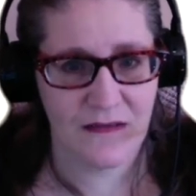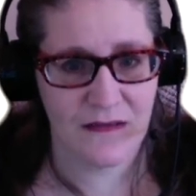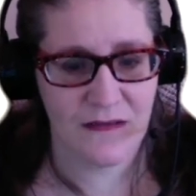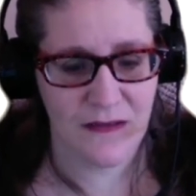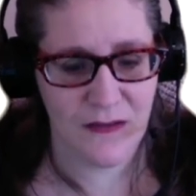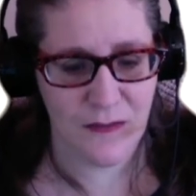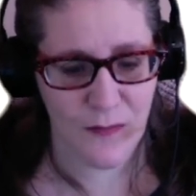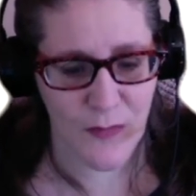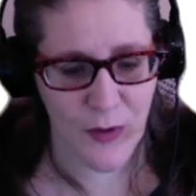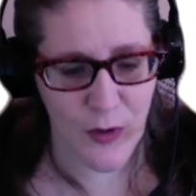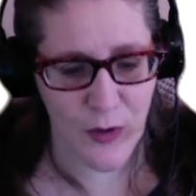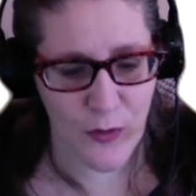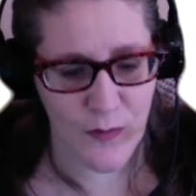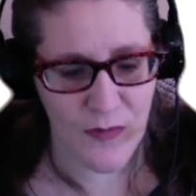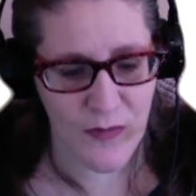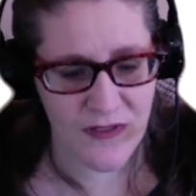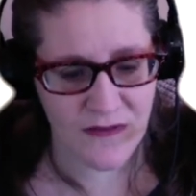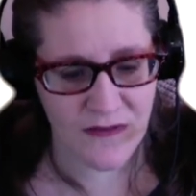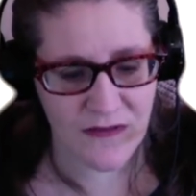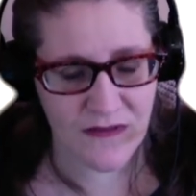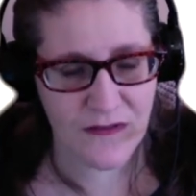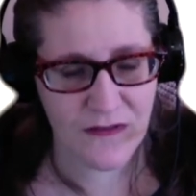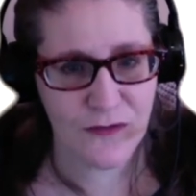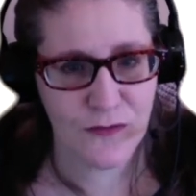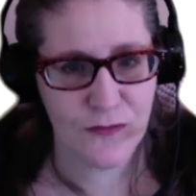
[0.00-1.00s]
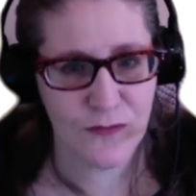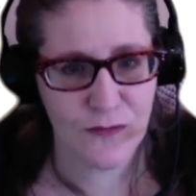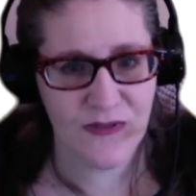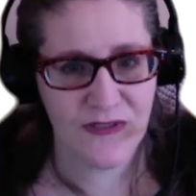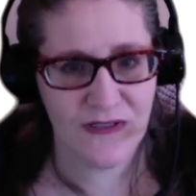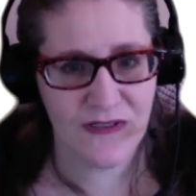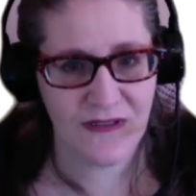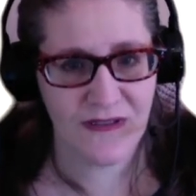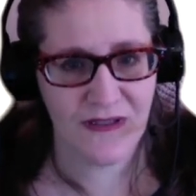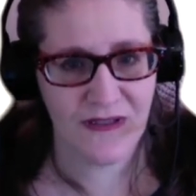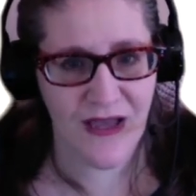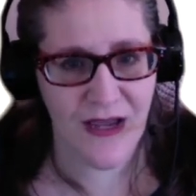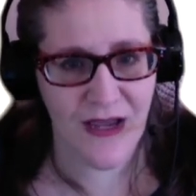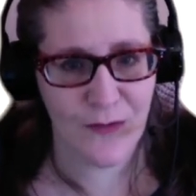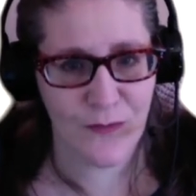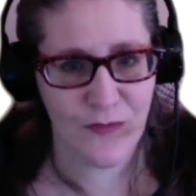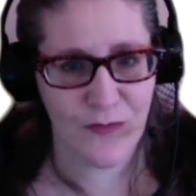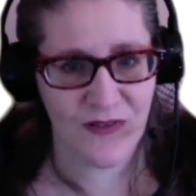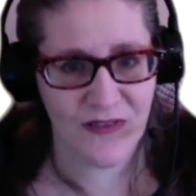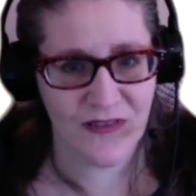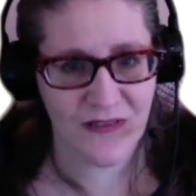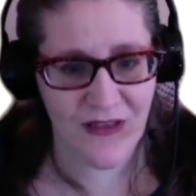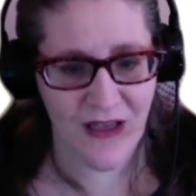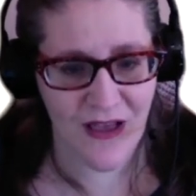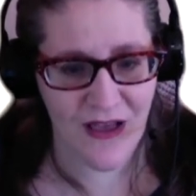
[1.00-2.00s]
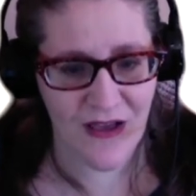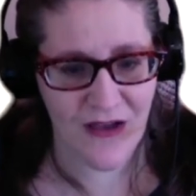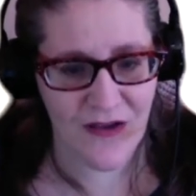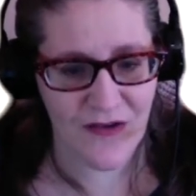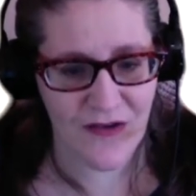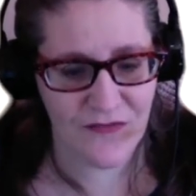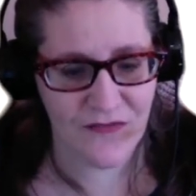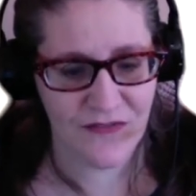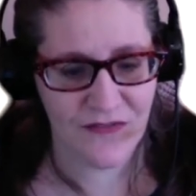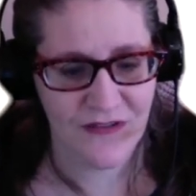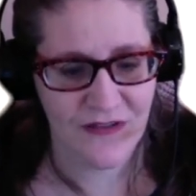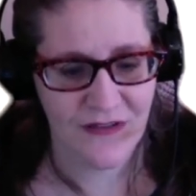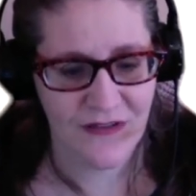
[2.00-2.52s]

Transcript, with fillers: The moment that you realign with love,